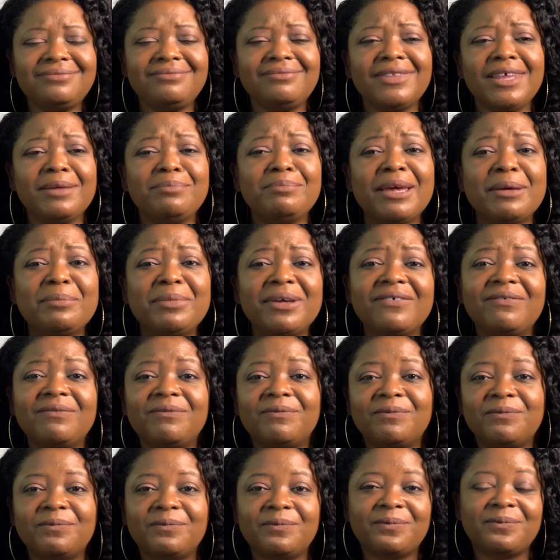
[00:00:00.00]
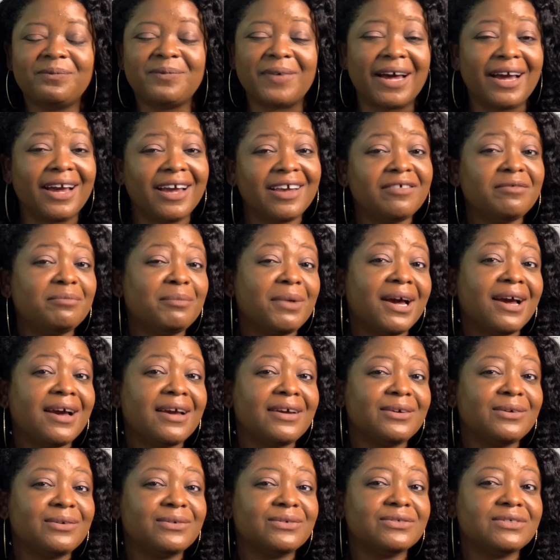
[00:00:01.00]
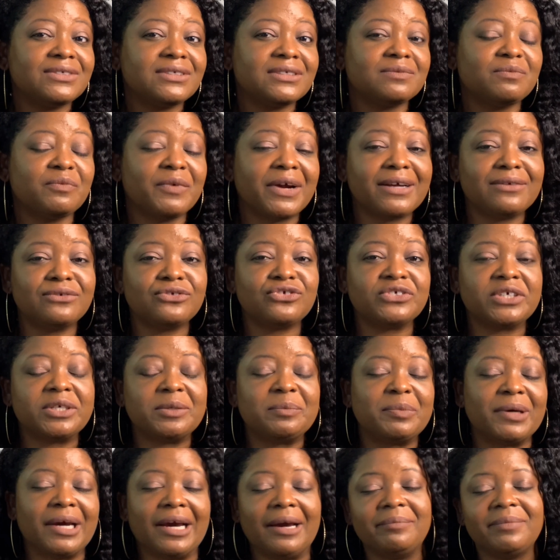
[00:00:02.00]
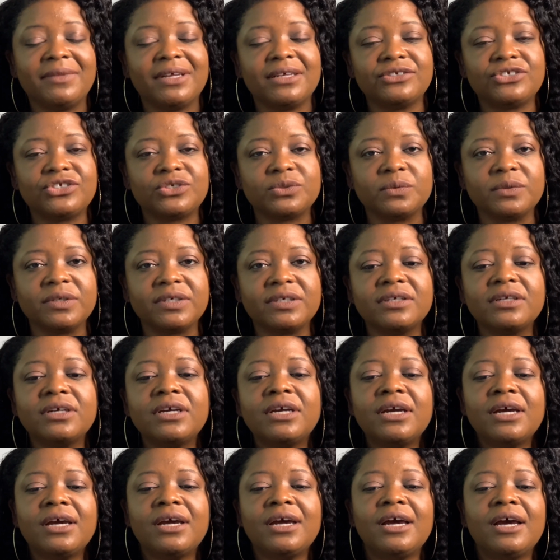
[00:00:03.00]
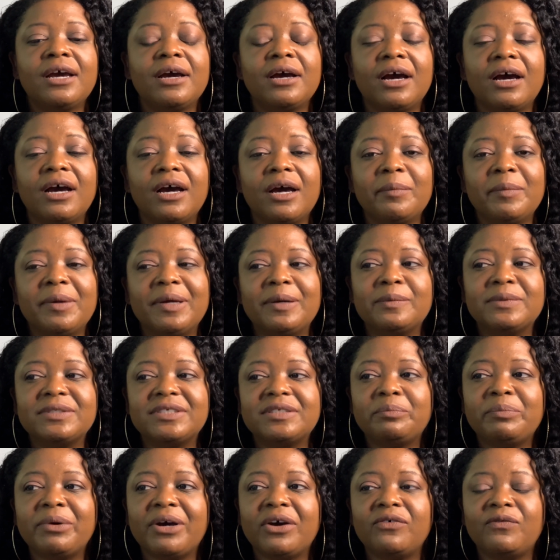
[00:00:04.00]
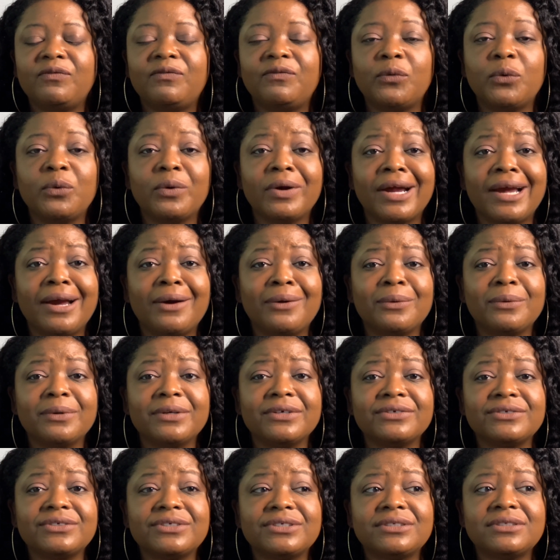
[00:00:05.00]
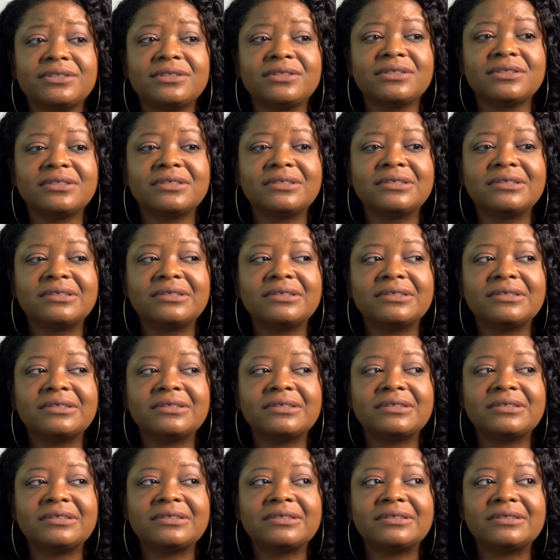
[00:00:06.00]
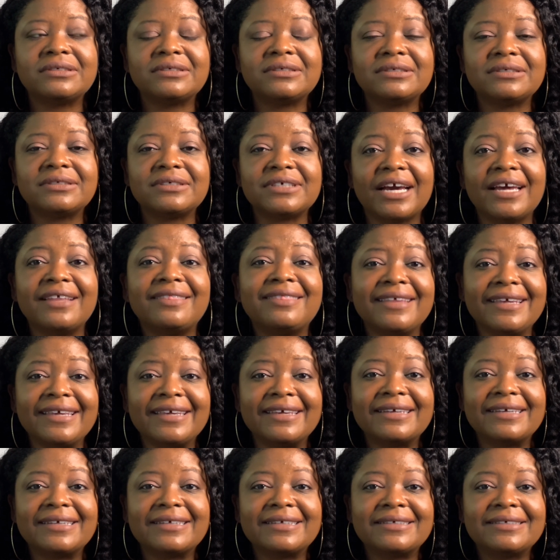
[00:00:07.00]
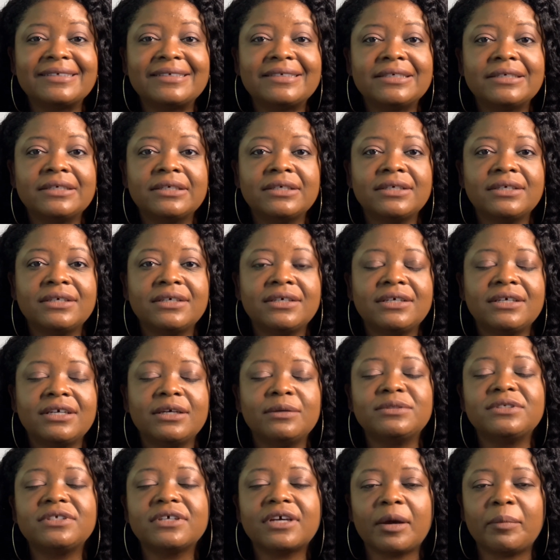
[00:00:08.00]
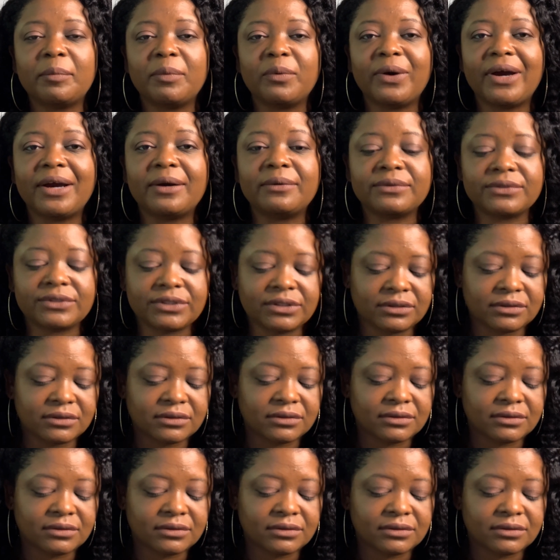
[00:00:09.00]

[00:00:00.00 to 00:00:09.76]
maybe 5 miles round trip. I'm not sure. It was about 4 hours, I think. It was a couple hours.